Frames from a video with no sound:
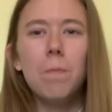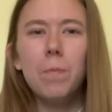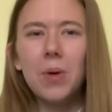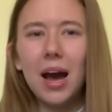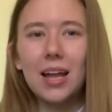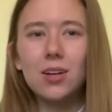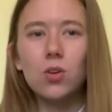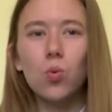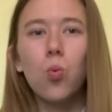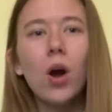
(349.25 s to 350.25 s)
But
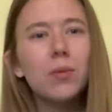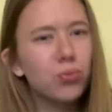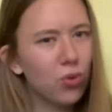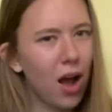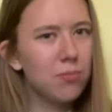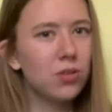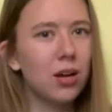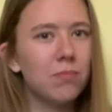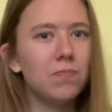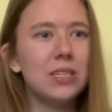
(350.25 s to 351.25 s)
one
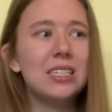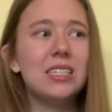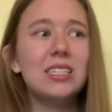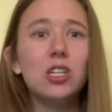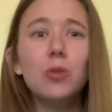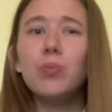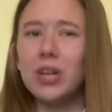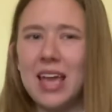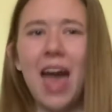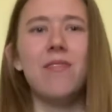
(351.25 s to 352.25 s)
problem is still
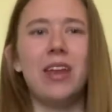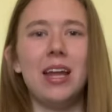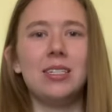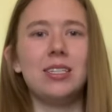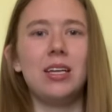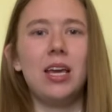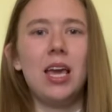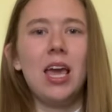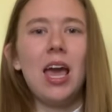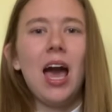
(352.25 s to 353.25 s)
pretty evident.
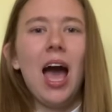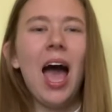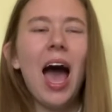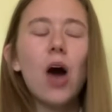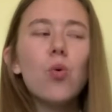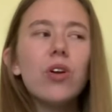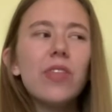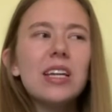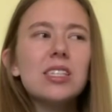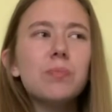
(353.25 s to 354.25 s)
How are
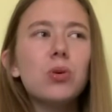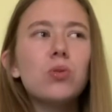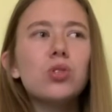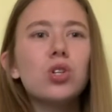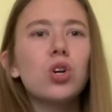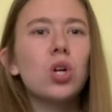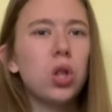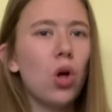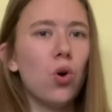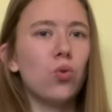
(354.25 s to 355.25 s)
they supposed to
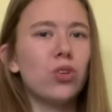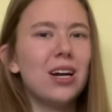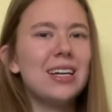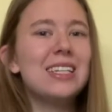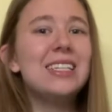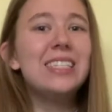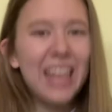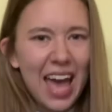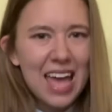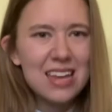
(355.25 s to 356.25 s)
clone a
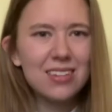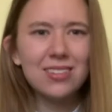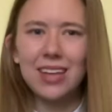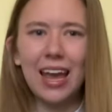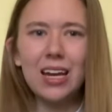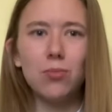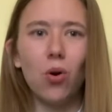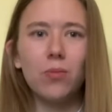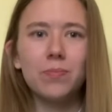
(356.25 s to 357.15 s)
dead animal?